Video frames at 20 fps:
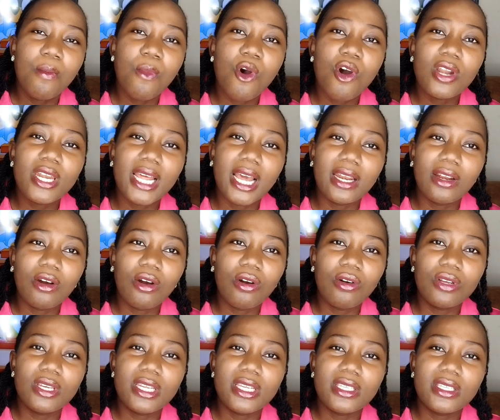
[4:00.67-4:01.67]
more than
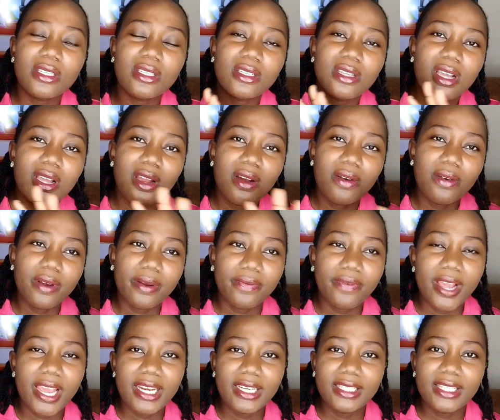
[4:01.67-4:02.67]
all these
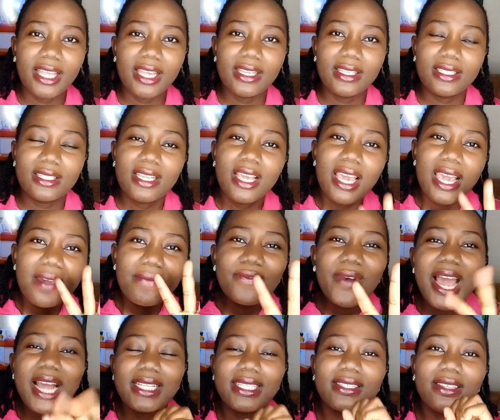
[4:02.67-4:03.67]
refined things. In
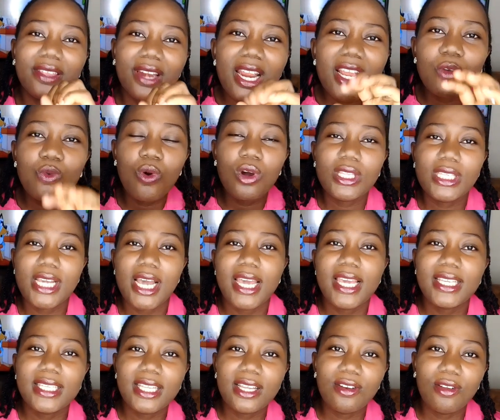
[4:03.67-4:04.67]
fact, drink water
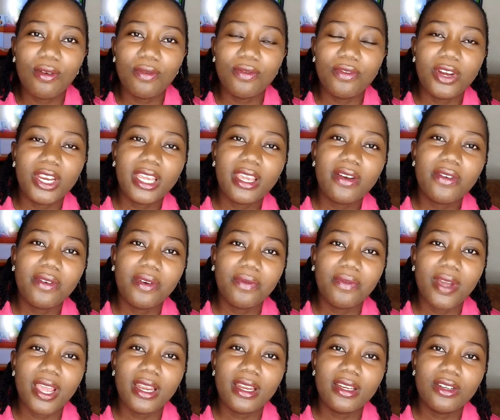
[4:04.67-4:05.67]
instead of drinking
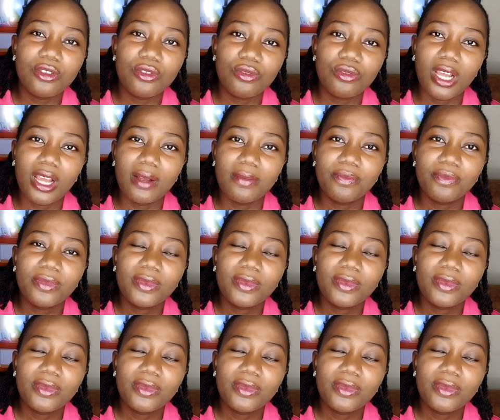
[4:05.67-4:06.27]
refined sugar.